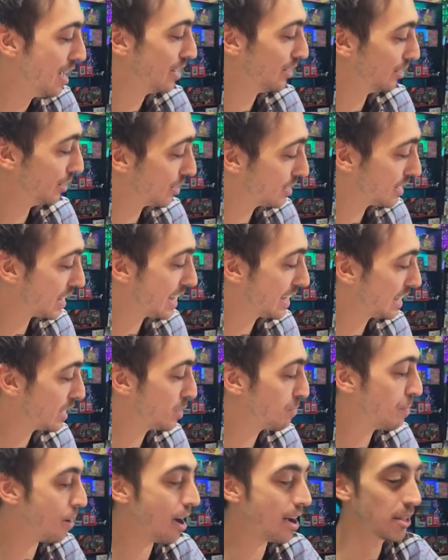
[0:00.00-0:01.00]
Looks like this
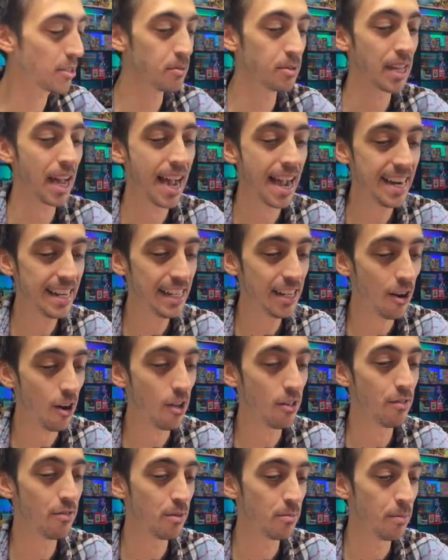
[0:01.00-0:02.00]
box was hiding
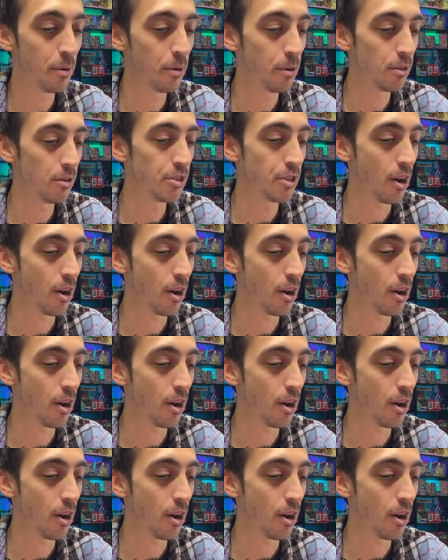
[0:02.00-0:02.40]
all of the pulls